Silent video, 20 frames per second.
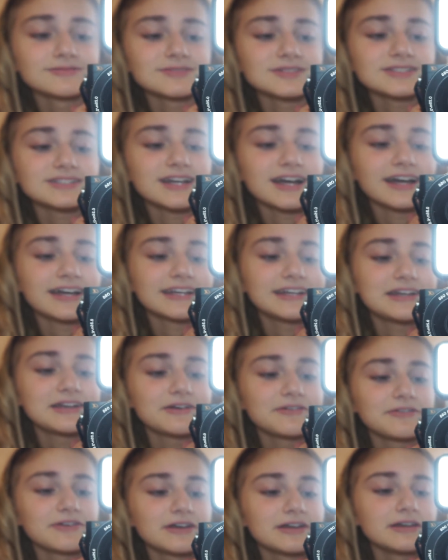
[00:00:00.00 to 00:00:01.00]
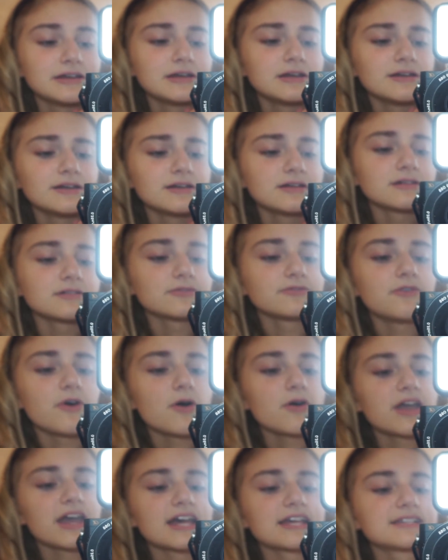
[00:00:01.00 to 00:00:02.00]
It's kind of
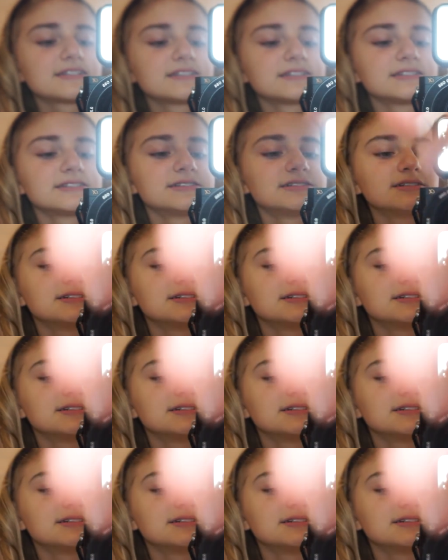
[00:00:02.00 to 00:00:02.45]
focus.